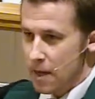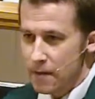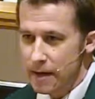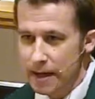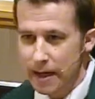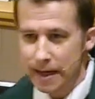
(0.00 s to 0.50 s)

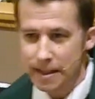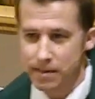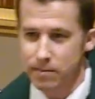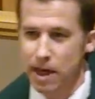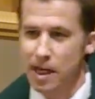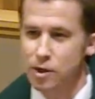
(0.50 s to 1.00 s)
then getting
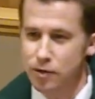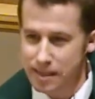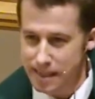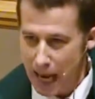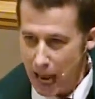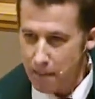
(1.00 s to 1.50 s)
some Country
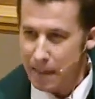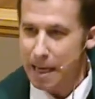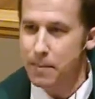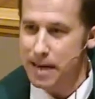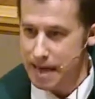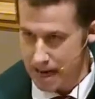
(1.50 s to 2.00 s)
Time
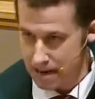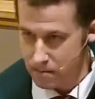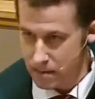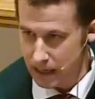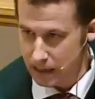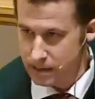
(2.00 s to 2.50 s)
lemonade
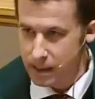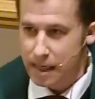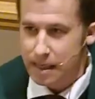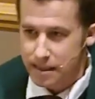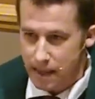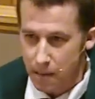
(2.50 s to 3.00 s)
mix,
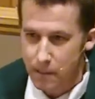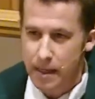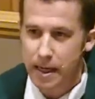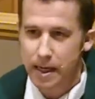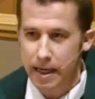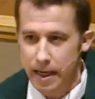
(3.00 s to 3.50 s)

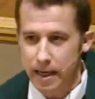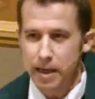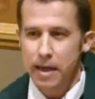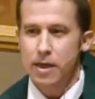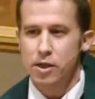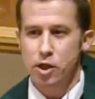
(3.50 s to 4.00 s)
dumping it in,
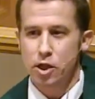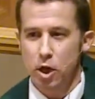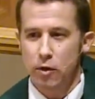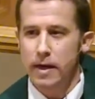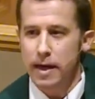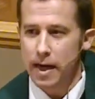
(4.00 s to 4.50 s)

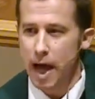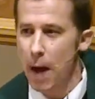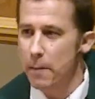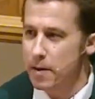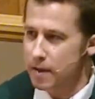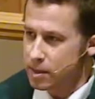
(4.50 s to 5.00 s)
stirring it
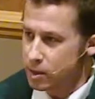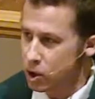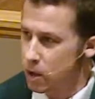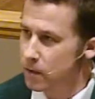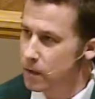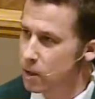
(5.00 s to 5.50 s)
up, and then
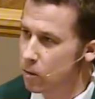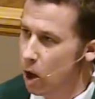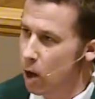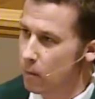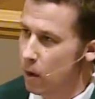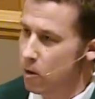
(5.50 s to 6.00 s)
serving you
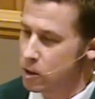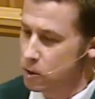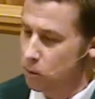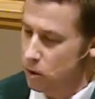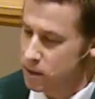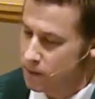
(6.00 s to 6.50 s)
all
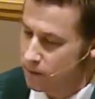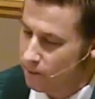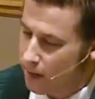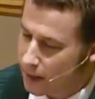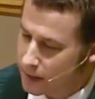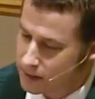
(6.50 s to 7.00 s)
post-worship
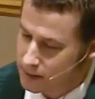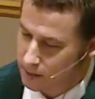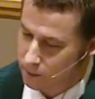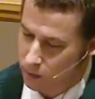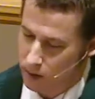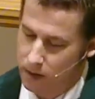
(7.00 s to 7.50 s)

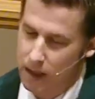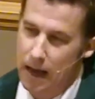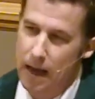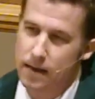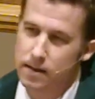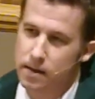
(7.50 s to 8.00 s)
fellowship with
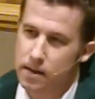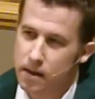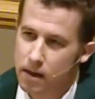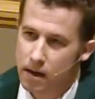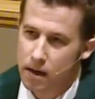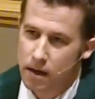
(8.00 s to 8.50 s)
that.
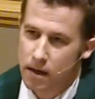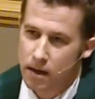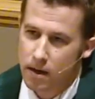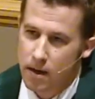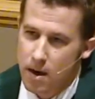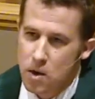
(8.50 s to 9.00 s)

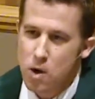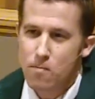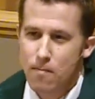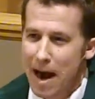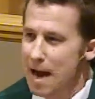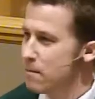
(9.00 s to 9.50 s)
You
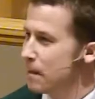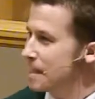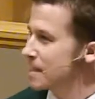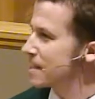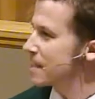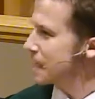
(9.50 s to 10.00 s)
might be
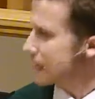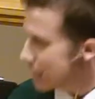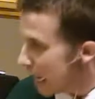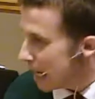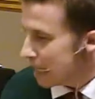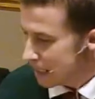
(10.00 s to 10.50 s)

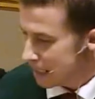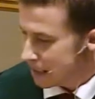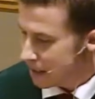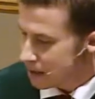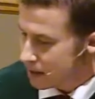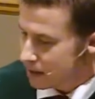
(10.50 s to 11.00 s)

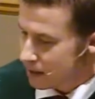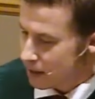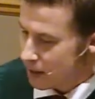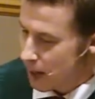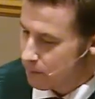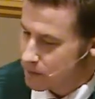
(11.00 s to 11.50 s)
slightly
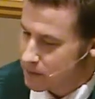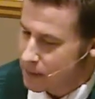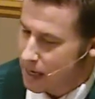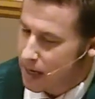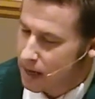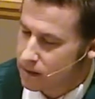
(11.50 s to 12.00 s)

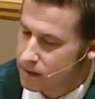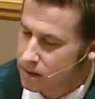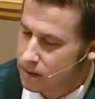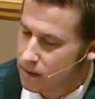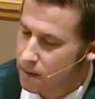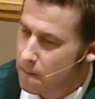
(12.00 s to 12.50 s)
upset.